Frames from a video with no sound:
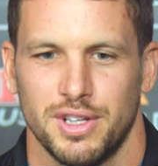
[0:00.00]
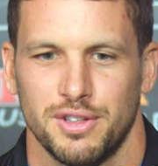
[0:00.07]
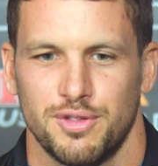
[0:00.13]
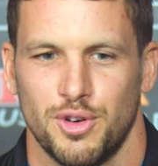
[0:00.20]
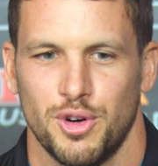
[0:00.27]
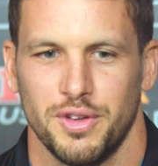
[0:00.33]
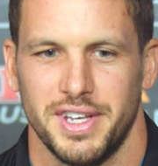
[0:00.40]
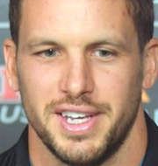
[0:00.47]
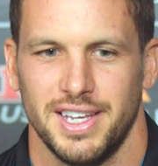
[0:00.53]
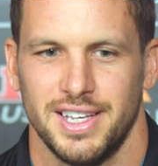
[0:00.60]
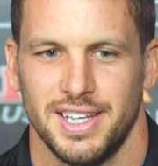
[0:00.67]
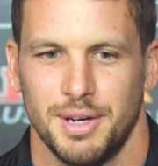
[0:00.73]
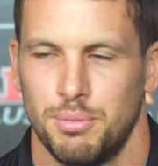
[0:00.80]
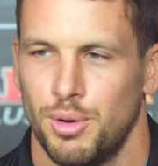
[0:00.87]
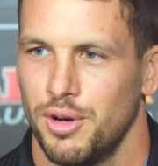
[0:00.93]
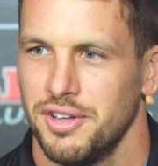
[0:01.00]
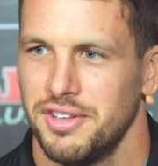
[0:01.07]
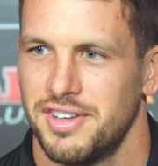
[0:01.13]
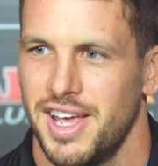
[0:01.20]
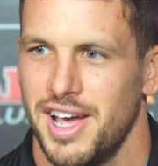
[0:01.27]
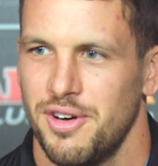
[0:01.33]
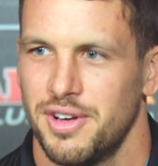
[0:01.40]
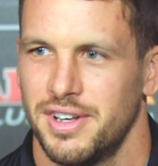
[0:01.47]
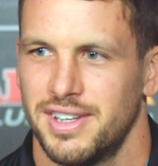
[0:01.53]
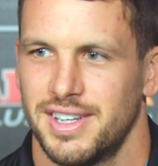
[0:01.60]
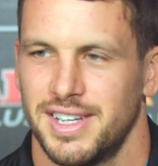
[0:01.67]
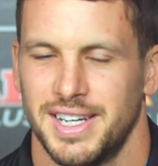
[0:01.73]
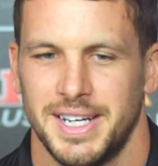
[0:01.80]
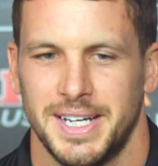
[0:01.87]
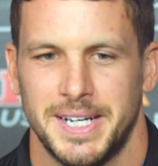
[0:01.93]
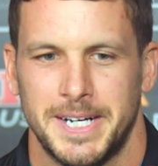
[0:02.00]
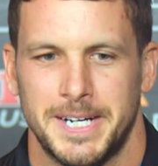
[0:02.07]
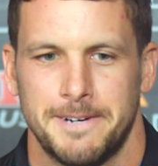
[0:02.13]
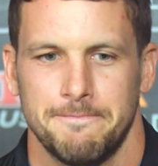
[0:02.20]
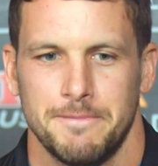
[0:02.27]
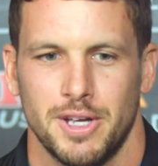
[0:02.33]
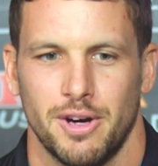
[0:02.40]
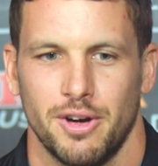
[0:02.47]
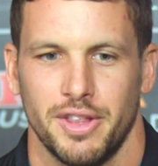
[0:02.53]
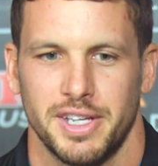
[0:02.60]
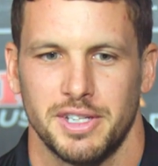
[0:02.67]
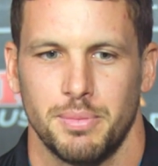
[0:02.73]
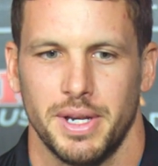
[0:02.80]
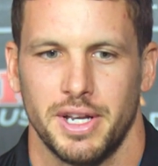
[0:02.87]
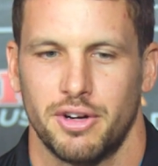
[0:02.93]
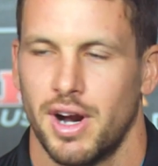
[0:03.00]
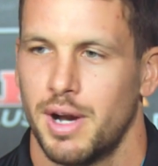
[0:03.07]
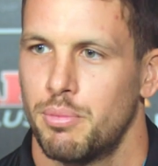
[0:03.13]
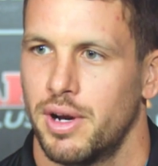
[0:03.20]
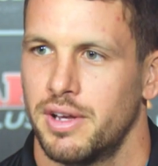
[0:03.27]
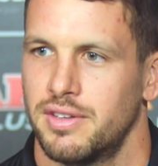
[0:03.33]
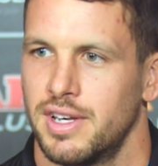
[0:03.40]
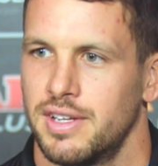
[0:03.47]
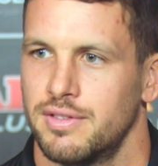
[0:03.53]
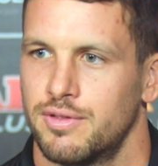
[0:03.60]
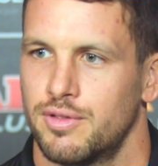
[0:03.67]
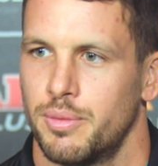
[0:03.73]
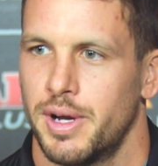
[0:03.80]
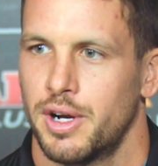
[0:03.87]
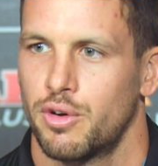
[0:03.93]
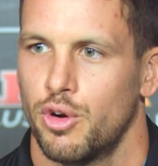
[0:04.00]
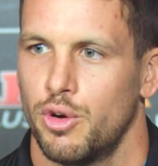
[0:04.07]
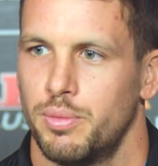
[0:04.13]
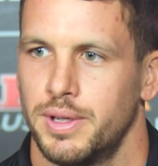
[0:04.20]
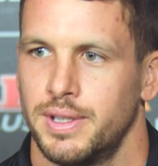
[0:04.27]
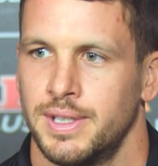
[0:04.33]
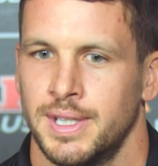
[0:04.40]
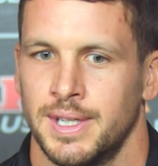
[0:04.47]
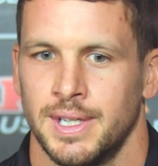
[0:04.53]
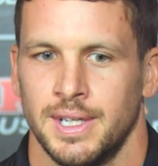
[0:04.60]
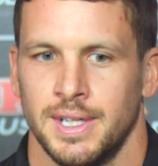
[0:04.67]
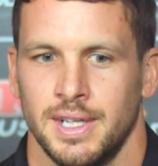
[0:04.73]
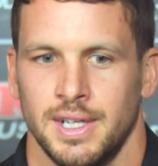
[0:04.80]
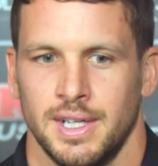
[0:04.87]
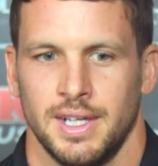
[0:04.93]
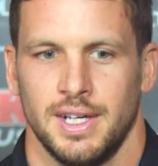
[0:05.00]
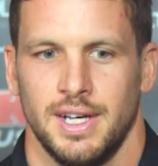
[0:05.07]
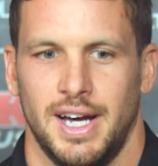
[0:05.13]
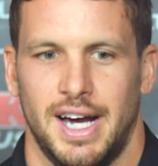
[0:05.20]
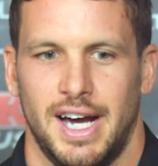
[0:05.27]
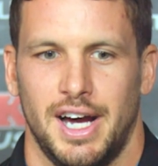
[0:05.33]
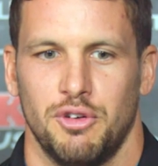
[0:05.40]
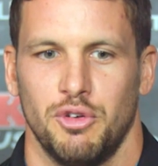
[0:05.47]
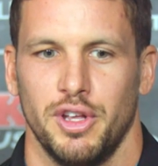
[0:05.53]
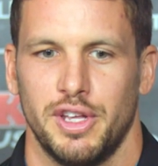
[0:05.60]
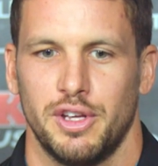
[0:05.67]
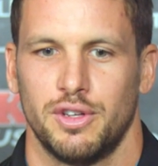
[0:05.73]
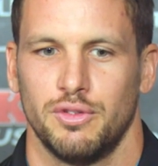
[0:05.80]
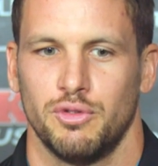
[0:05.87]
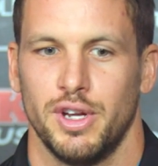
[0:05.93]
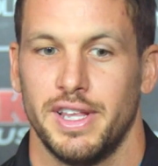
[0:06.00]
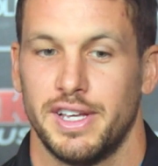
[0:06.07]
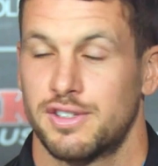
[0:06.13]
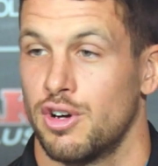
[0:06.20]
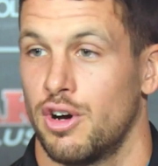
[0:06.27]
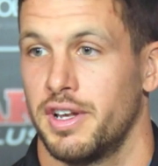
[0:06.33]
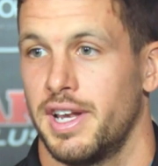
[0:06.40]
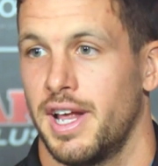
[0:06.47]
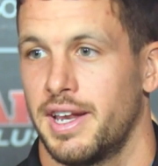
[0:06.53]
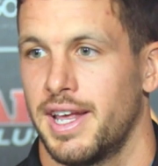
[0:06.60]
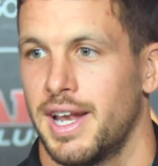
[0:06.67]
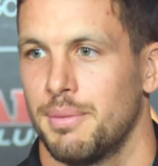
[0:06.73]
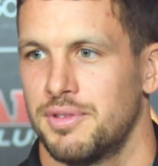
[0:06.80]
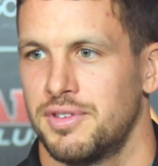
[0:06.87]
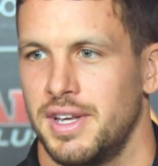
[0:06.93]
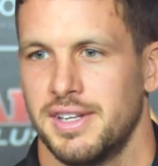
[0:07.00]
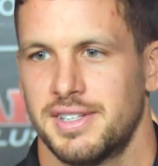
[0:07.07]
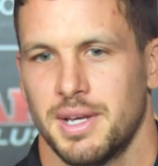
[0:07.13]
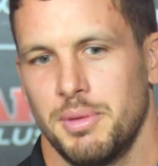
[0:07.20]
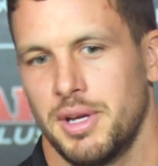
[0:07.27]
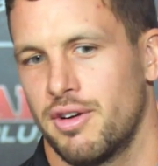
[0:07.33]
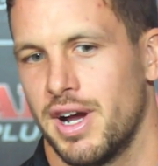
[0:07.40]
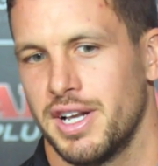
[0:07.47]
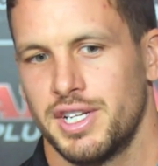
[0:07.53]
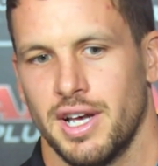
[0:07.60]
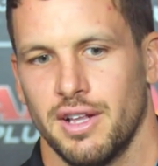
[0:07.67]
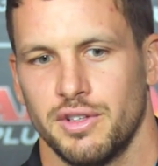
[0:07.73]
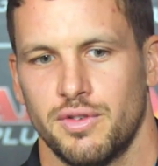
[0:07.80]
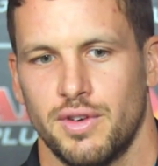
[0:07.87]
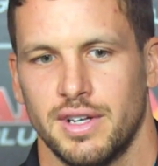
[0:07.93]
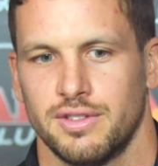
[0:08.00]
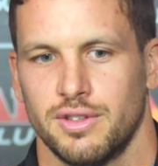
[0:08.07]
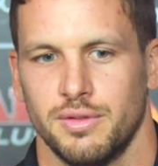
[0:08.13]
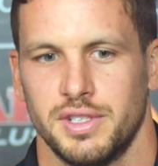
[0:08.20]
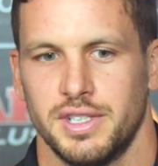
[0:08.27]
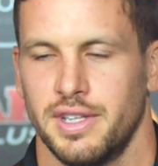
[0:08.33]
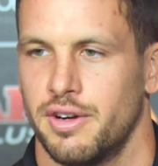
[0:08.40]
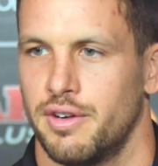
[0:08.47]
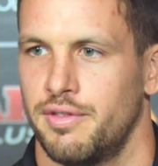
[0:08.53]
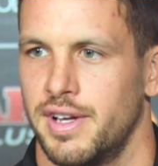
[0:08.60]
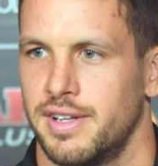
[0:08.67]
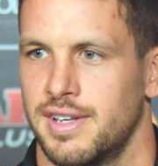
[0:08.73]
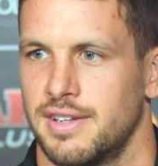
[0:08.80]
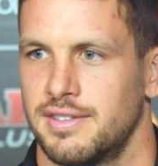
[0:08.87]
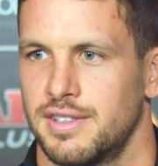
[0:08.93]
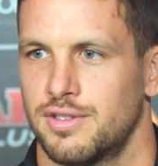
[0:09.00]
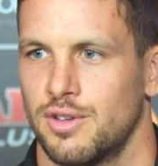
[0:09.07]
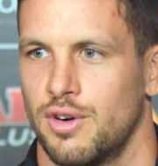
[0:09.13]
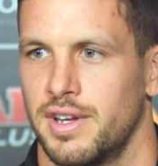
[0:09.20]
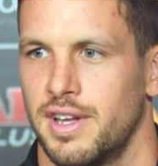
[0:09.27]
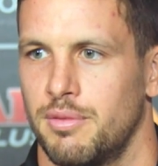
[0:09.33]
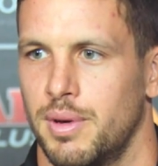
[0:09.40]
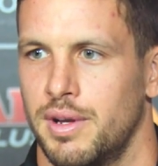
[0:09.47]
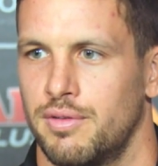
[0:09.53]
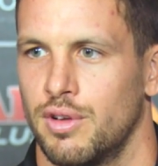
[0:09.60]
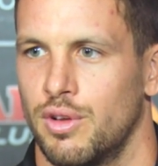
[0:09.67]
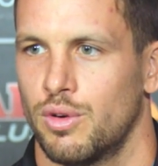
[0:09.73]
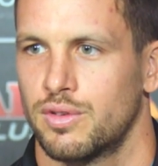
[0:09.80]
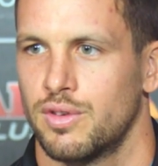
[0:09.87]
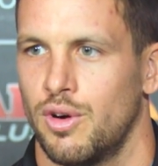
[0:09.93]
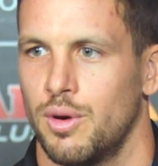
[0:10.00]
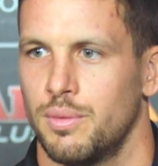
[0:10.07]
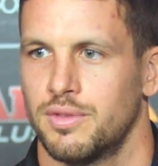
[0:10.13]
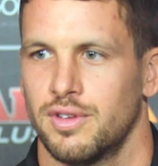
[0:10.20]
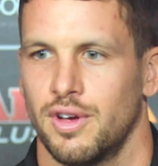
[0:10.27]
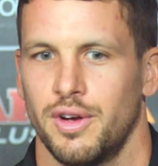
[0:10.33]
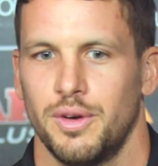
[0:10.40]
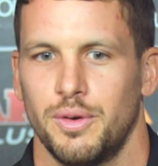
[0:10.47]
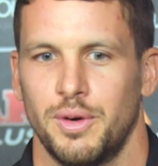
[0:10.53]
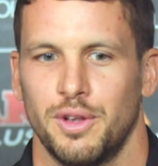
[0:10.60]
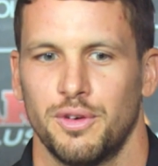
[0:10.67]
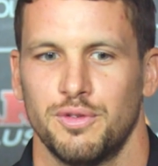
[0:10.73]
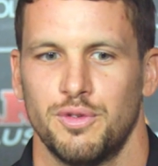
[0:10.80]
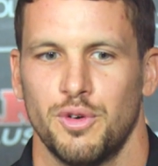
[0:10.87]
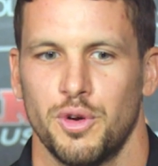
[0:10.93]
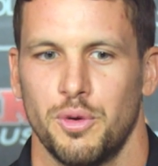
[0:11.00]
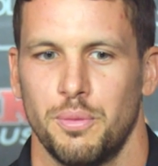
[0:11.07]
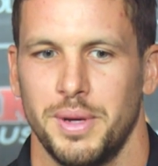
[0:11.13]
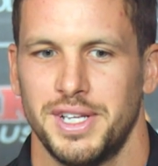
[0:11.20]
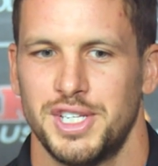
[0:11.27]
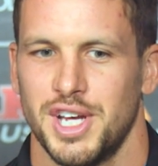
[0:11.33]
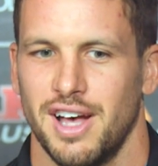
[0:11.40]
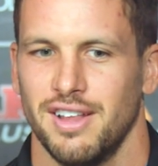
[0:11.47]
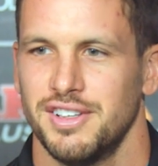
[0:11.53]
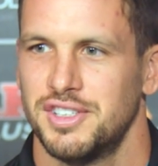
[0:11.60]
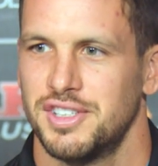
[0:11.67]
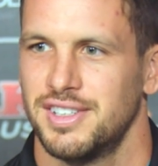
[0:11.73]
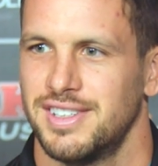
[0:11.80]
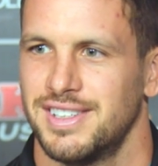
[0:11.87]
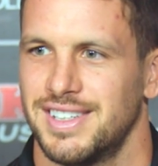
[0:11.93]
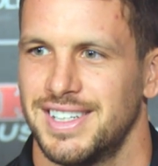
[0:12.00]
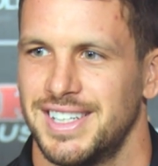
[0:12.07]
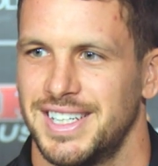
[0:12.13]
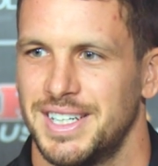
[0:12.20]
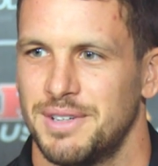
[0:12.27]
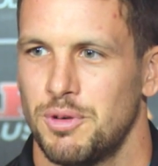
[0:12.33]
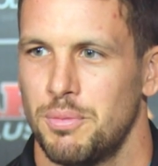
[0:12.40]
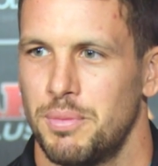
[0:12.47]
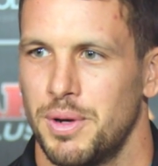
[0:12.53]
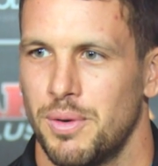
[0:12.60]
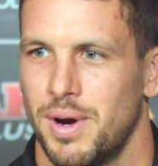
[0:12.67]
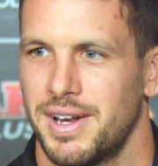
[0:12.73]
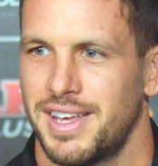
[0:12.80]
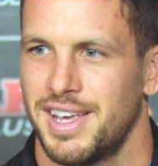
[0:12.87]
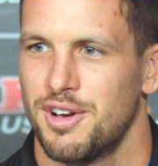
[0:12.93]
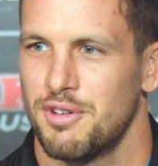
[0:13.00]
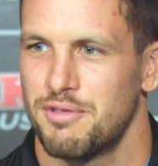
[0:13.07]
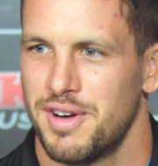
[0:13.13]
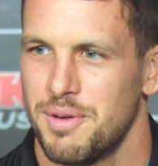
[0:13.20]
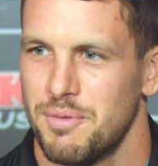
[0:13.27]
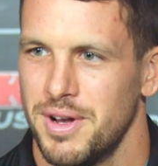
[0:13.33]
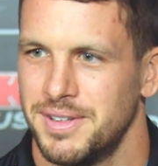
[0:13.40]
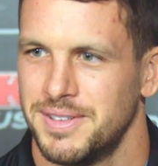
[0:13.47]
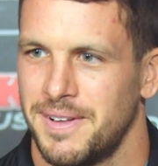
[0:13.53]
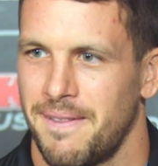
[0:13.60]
one's finally upon us now, and you know, I think it's been a great pre-season from our group, and really excited now to get up to Sydney. It's going to be a great challenge for us. Obviously, they're a fantastic side, and they've been for a long time. So we're looking forward to a big challenge, and what better way to kick off round one?